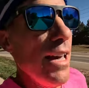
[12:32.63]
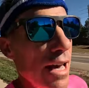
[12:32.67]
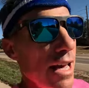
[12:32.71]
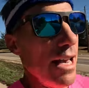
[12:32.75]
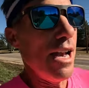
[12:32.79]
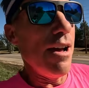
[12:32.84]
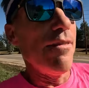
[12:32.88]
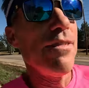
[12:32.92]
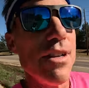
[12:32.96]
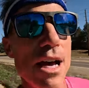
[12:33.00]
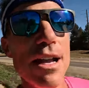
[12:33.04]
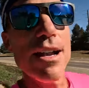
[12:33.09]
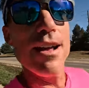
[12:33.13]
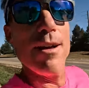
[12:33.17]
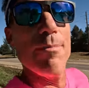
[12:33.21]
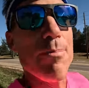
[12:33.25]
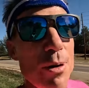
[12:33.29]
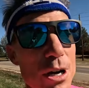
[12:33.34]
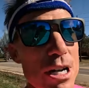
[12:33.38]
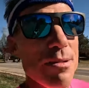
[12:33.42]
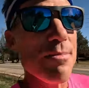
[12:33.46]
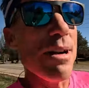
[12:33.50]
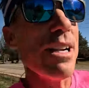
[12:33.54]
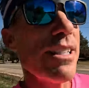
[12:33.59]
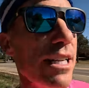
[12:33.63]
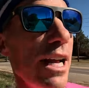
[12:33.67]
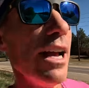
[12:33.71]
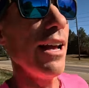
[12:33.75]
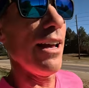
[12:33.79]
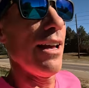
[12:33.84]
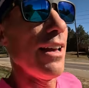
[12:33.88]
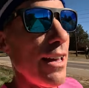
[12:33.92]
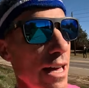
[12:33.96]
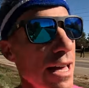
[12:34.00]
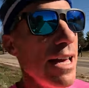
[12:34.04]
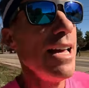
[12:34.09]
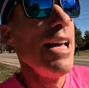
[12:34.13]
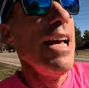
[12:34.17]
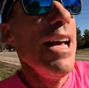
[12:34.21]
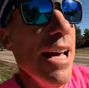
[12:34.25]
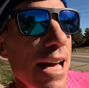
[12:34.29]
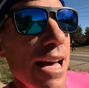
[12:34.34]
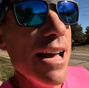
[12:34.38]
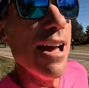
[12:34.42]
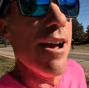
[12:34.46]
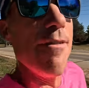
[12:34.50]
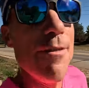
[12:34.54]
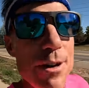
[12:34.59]
and I've done it pretty much
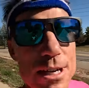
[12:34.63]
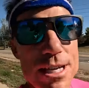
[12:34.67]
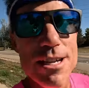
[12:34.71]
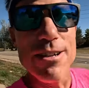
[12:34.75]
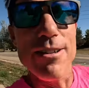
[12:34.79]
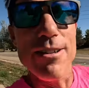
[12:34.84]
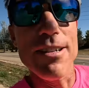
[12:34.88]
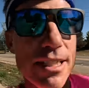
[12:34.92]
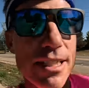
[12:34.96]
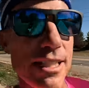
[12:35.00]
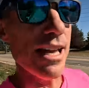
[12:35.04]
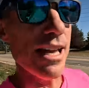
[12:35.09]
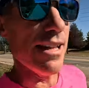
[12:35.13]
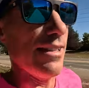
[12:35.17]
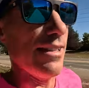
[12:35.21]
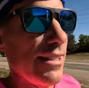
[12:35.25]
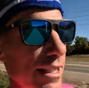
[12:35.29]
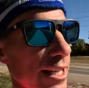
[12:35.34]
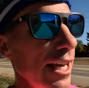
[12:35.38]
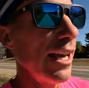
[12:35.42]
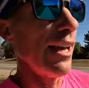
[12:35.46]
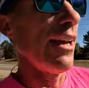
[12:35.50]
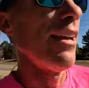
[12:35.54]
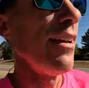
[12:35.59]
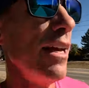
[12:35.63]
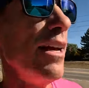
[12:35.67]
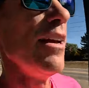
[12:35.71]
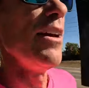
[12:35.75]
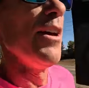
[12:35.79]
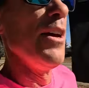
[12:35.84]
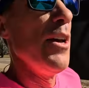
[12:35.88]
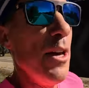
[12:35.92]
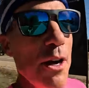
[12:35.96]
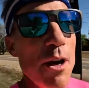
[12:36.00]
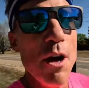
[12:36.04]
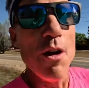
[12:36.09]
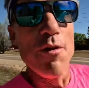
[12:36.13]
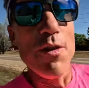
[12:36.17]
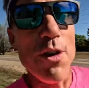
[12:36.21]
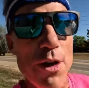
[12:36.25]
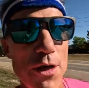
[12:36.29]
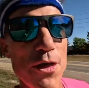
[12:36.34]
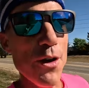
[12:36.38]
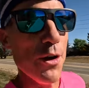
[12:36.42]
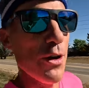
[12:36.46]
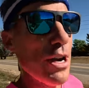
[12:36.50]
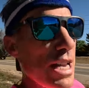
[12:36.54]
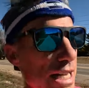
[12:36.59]
every year since, over
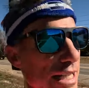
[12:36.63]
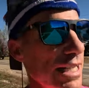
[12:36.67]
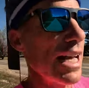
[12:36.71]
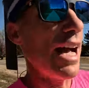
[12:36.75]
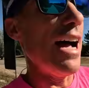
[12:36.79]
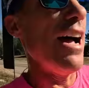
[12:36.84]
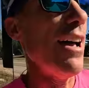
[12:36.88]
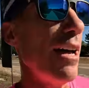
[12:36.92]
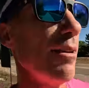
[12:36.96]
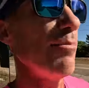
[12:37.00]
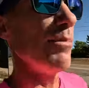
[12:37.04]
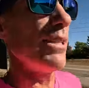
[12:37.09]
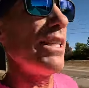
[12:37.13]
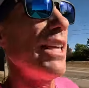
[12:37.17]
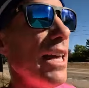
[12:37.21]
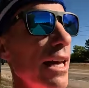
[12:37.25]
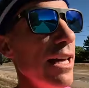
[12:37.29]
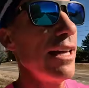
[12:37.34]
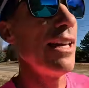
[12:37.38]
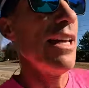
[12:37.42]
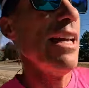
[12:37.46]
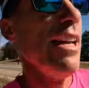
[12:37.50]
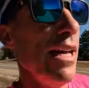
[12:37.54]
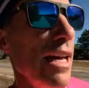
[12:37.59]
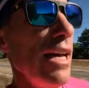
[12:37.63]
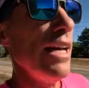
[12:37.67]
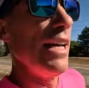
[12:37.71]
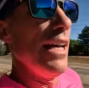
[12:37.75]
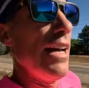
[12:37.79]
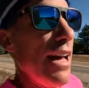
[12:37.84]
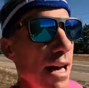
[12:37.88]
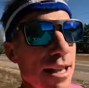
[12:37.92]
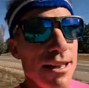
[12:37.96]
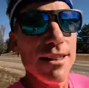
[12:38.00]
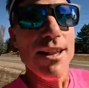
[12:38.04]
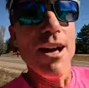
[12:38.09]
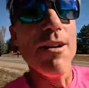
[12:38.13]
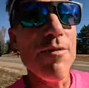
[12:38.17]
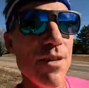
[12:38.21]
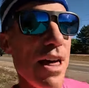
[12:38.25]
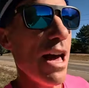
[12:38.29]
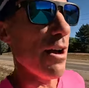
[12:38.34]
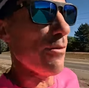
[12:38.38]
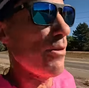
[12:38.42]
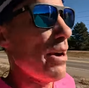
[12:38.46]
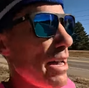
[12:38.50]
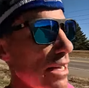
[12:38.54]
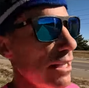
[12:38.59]
30 times. I love
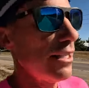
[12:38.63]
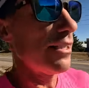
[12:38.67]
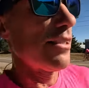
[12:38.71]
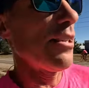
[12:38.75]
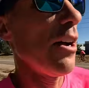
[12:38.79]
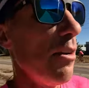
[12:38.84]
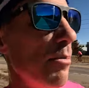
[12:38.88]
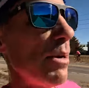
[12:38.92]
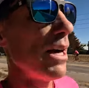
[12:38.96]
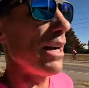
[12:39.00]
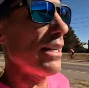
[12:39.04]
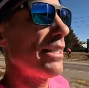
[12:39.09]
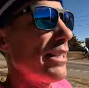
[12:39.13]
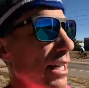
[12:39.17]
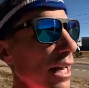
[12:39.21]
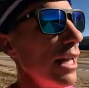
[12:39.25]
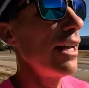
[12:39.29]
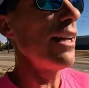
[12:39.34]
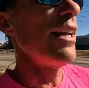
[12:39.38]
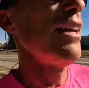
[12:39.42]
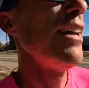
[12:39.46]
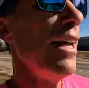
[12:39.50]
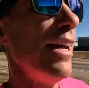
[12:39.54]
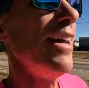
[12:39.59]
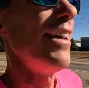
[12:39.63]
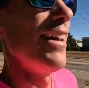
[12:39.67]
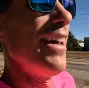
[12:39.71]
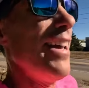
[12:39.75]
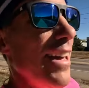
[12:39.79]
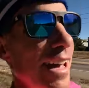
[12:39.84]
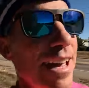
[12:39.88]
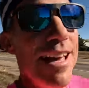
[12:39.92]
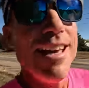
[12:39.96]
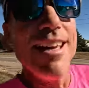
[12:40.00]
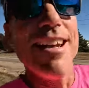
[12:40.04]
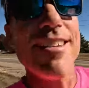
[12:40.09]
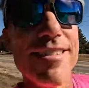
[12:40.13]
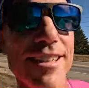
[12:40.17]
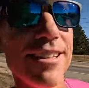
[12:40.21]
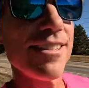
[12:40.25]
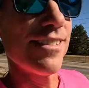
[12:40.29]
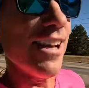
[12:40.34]
that race so much, and it's